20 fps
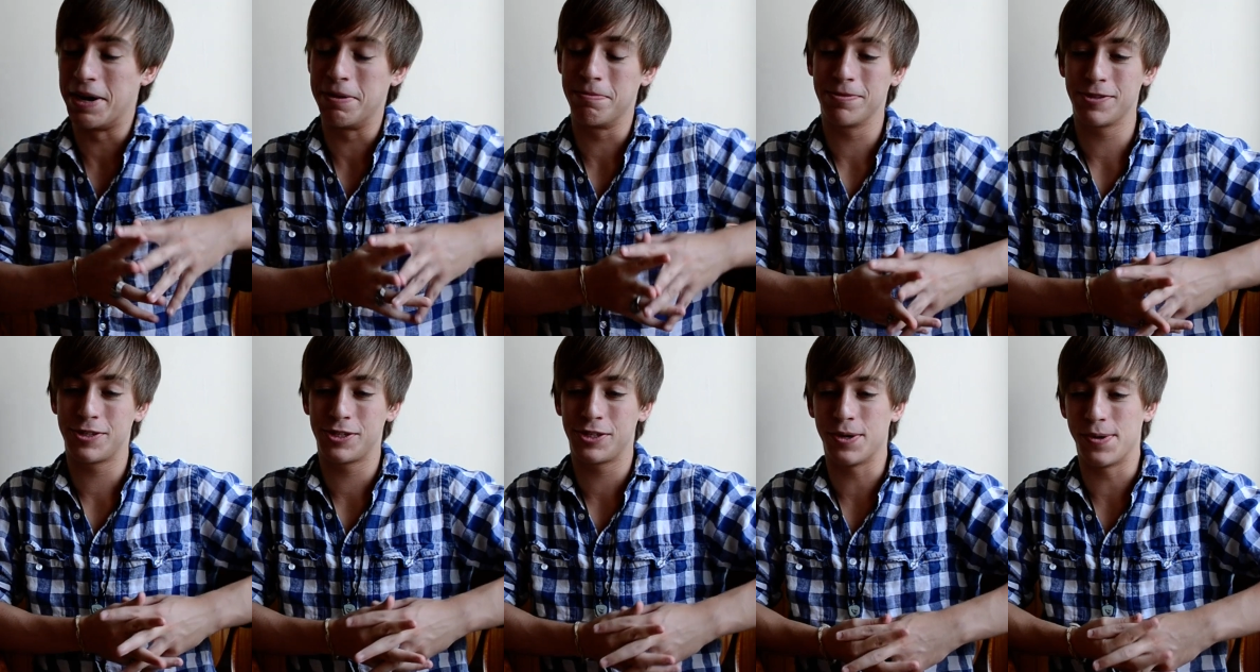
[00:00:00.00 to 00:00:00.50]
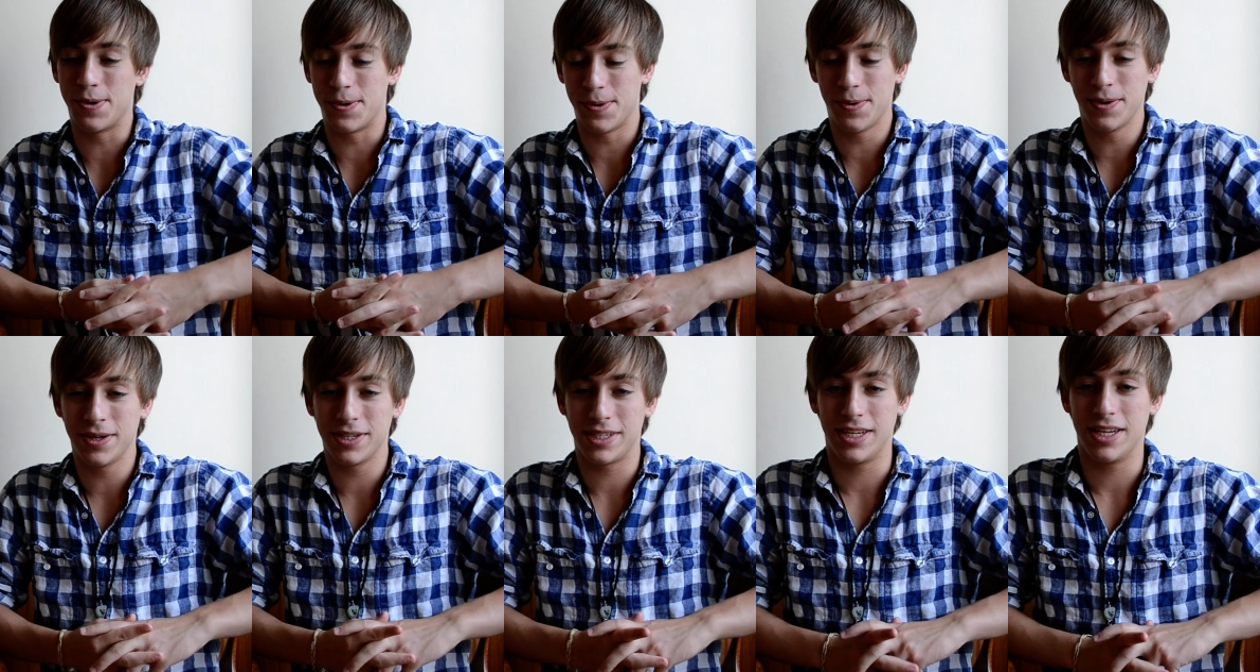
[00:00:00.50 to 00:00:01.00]

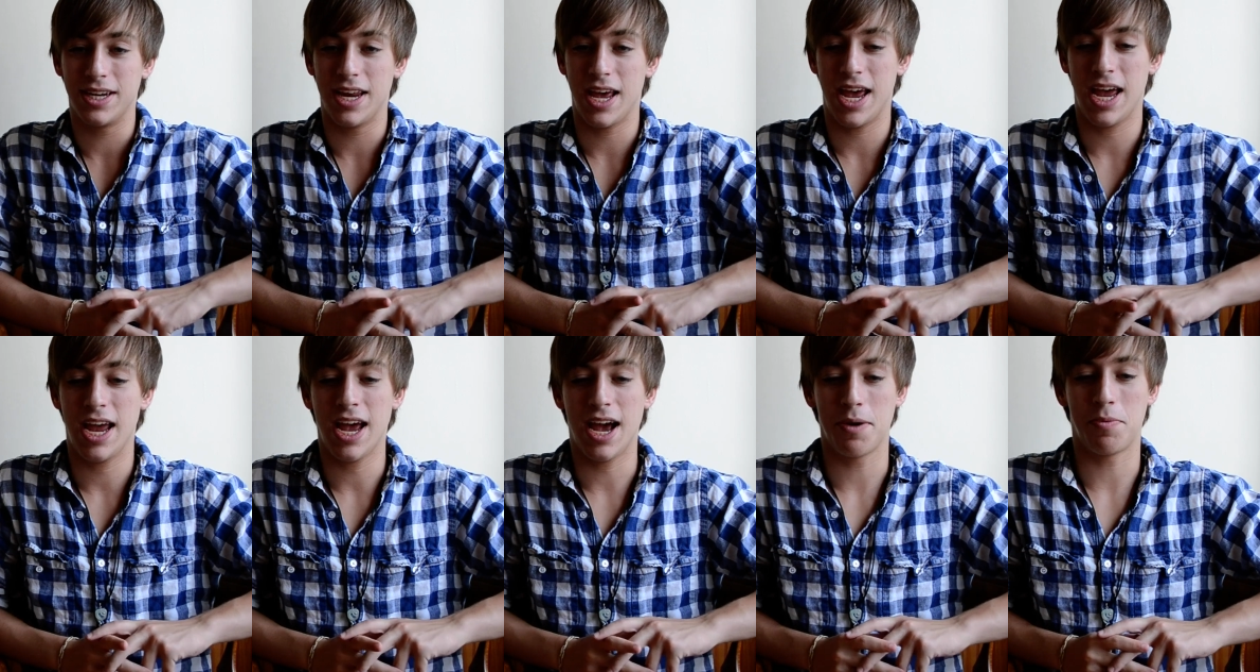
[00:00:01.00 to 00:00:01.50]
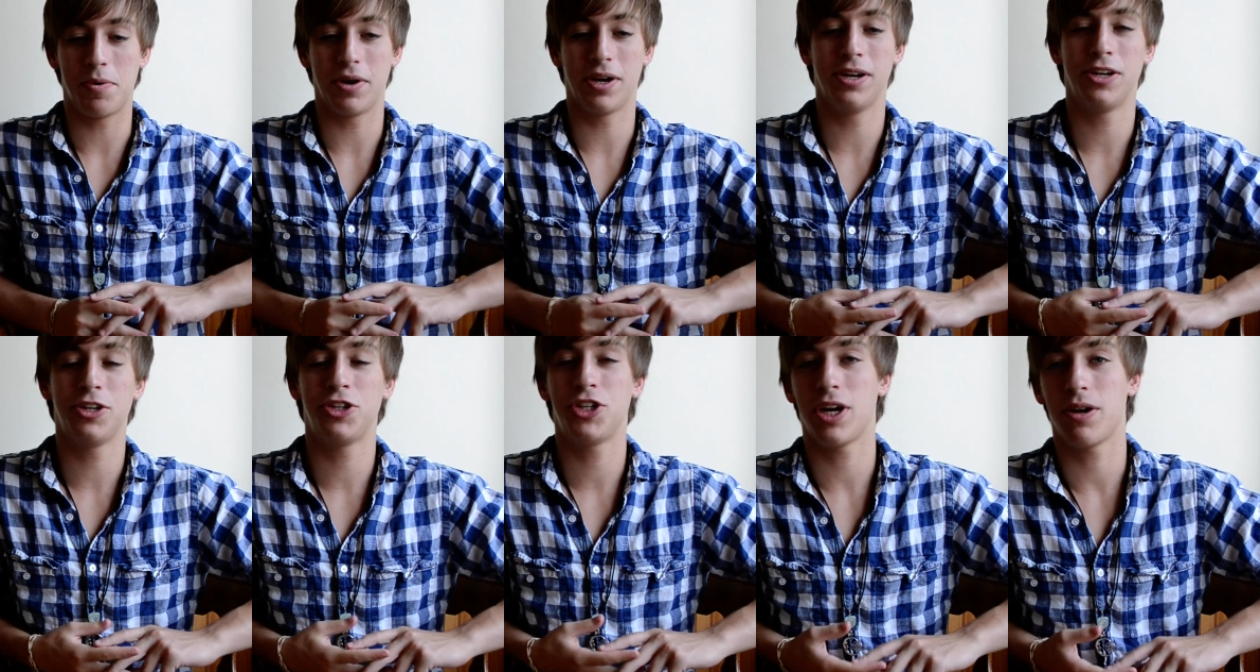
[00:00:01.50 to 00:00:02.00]
So today I wanted
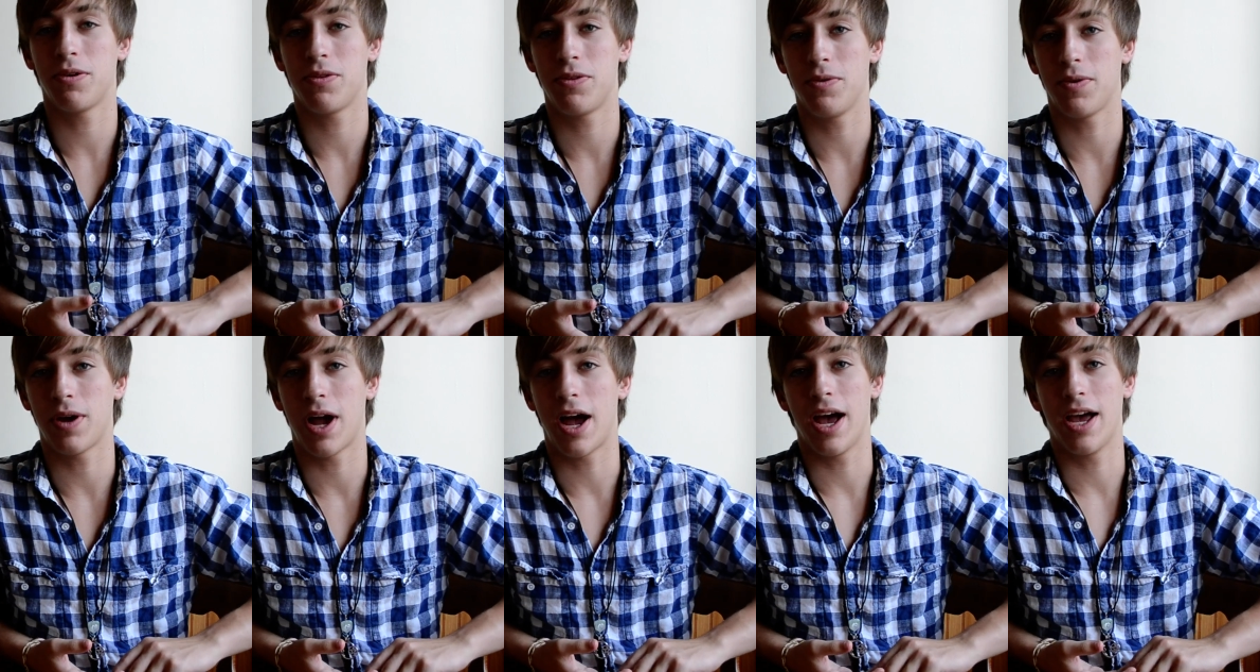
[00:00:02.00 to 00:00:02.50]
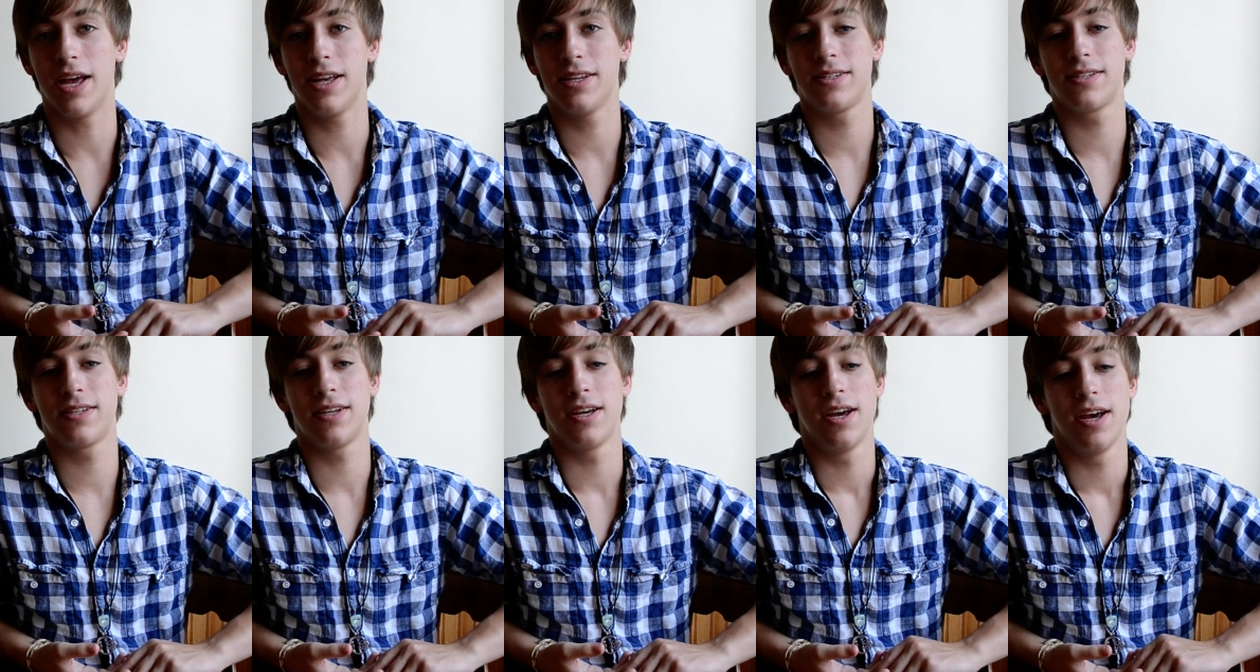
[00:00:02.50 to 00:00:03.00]
to share with you
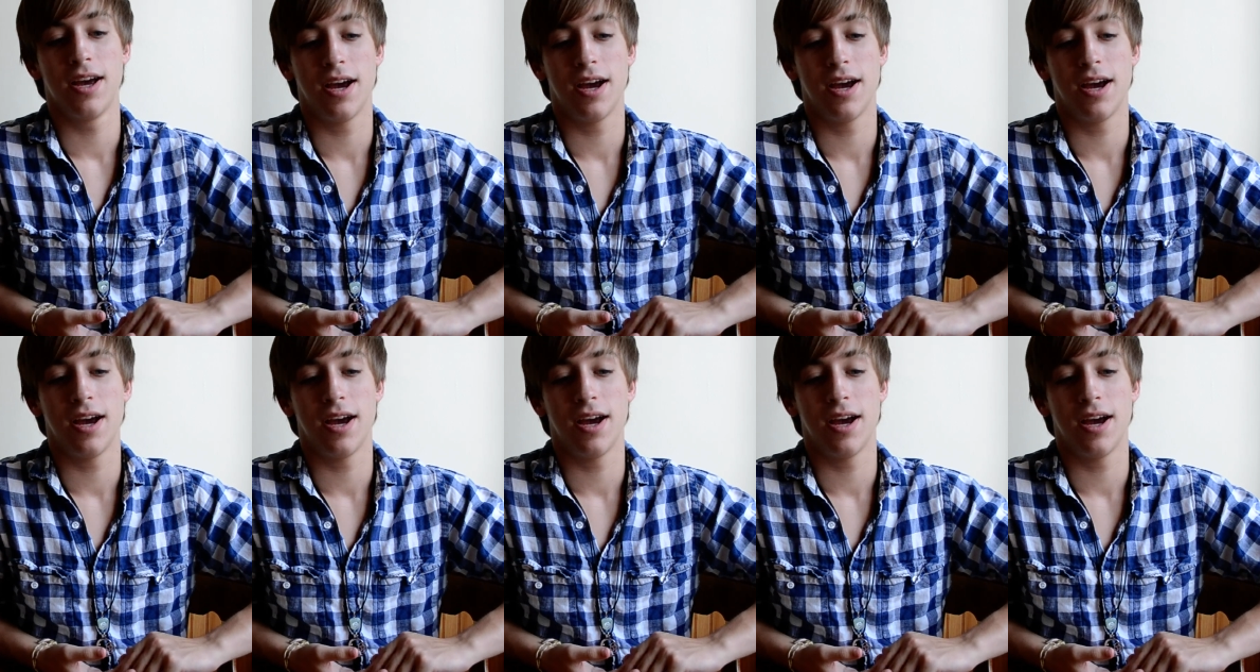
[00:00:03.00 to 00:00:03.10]
guys